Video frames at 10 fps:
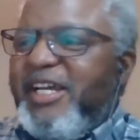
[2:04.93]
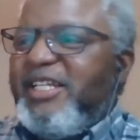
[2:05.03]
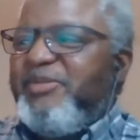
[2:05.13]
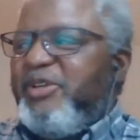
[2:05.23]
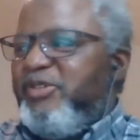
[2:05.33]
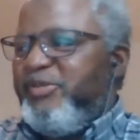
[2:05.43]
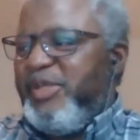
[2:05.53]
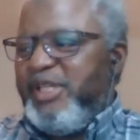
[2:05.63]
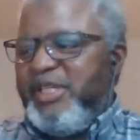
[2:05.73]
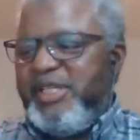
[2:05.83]
aspect of
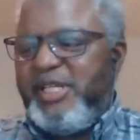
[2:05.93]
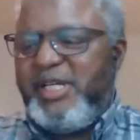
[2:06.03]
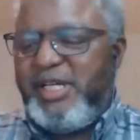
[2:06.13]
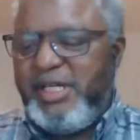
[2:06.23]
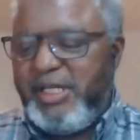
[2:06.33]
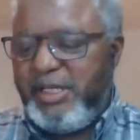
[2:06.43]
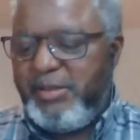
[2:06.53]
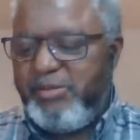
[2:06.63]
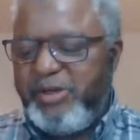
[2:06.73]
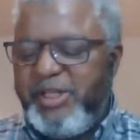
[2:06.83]
this
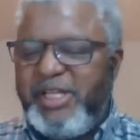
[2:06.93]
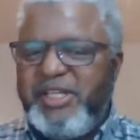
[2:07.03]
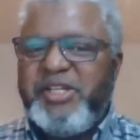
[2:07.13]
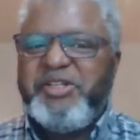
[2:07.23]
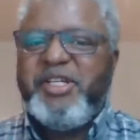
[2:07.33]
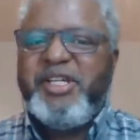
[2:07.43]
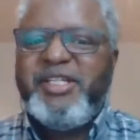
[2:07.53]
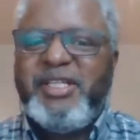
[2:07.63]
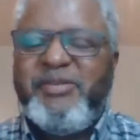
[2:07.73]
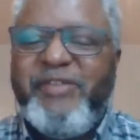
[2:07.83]
presentation
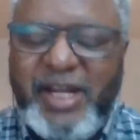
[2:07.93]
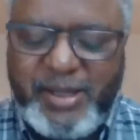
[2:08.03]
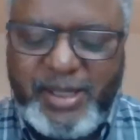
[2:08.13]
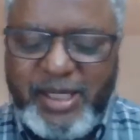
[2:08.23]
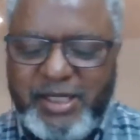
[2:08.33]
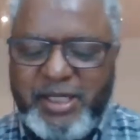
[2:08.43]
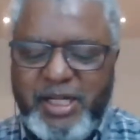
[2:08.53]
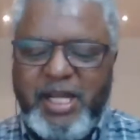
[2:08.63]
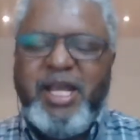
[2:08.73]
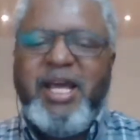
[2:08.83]
is the fact that
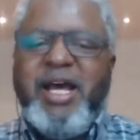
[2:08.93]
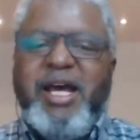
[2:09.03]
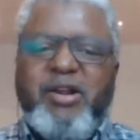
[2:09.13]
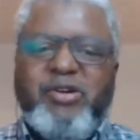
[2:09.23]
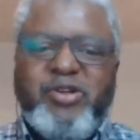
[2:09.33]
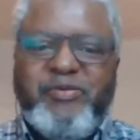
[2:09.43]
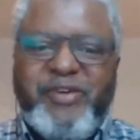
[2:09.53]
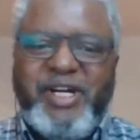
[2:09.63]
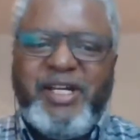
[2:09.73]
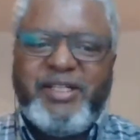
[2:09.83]
a lot of
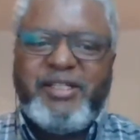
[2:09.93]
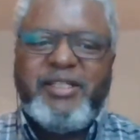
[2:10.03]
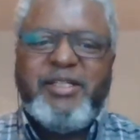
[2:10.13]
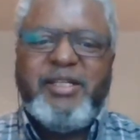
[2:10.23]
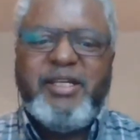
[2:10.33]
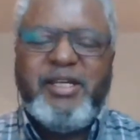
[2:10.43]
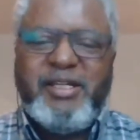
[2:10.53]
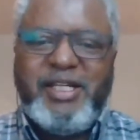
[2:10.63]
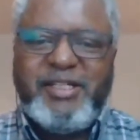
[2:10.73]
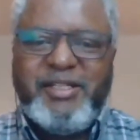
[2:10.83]
us,
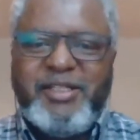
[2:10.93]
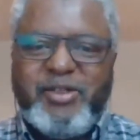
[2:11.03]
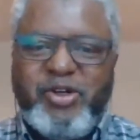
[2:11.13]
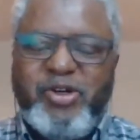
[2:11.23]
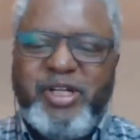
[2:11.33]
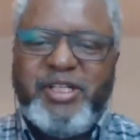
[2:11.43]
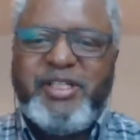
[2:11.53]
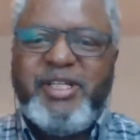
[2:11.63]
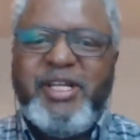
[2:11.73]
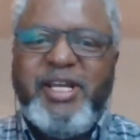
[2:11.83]
that is
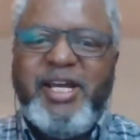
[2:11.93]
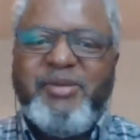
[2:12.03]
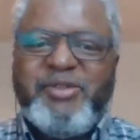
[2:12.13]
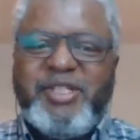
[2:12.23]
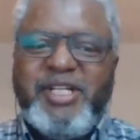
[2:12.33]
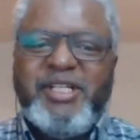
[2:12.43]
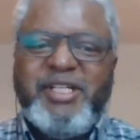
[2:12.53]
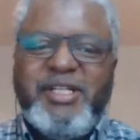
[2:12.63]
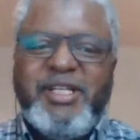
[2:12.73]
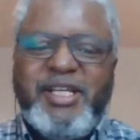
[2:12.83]
scholars, have studied the